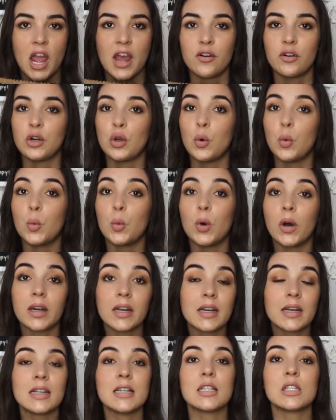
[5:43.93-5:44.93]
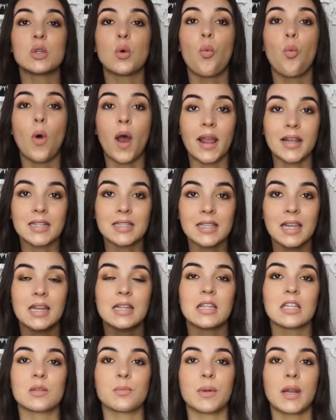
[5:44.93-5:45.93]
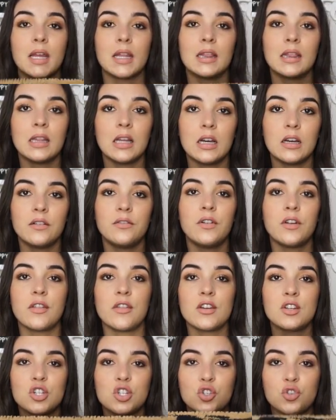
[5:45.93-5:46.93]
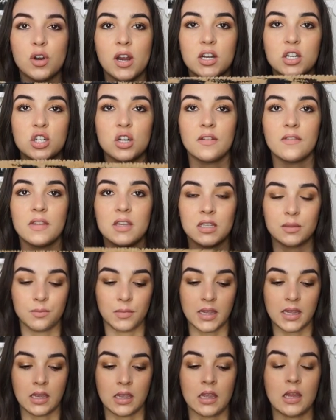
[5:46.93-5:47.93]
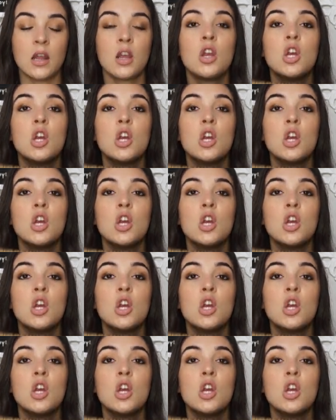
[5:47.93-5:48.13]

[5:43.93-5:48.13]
I don't know what it is, why it's like this, but I love the stretch of this blanket.